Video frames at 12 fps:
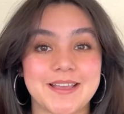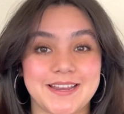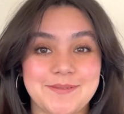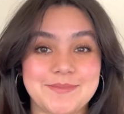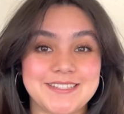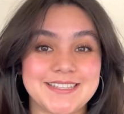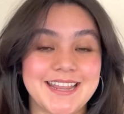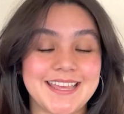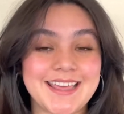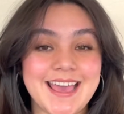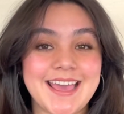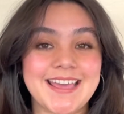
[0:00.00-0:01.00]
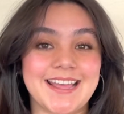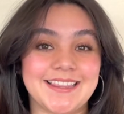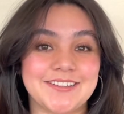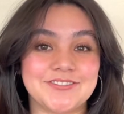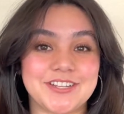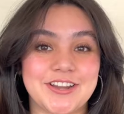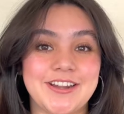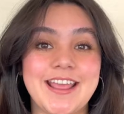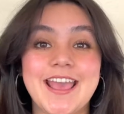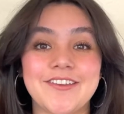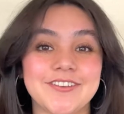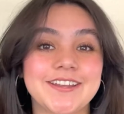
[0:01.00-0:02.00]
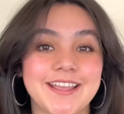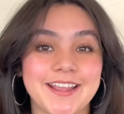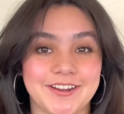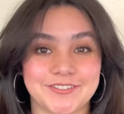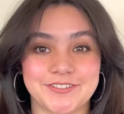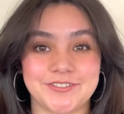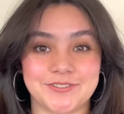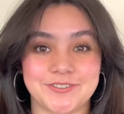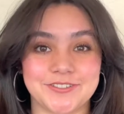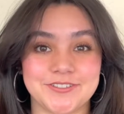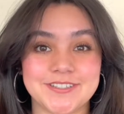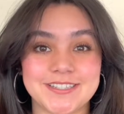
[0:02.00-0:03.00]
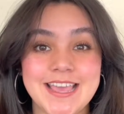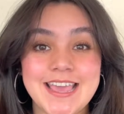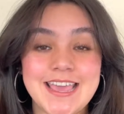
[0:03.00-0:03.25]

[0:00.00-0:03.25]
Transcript: My name is Nereida and I love sharing everyday hair tutorials.